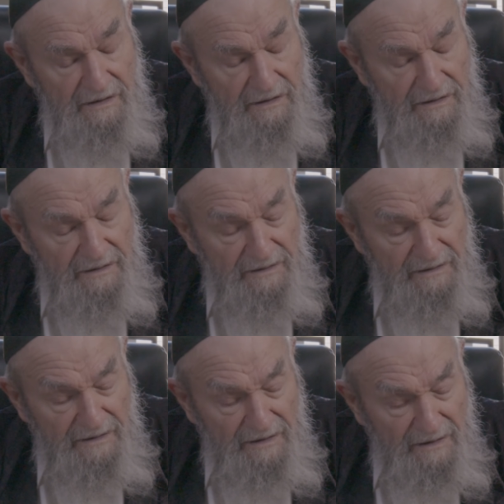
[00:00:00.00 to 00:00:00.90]
uh,
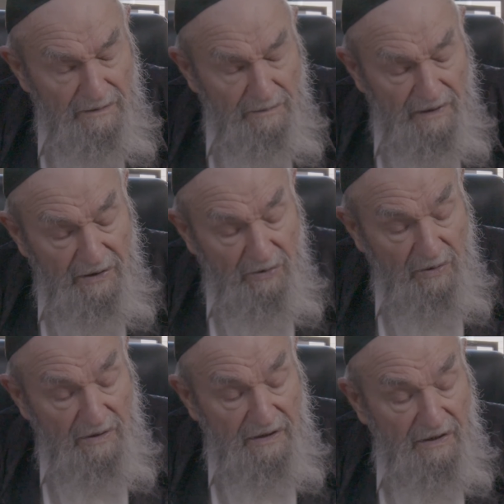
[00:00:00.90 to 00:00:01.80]
what do you call it?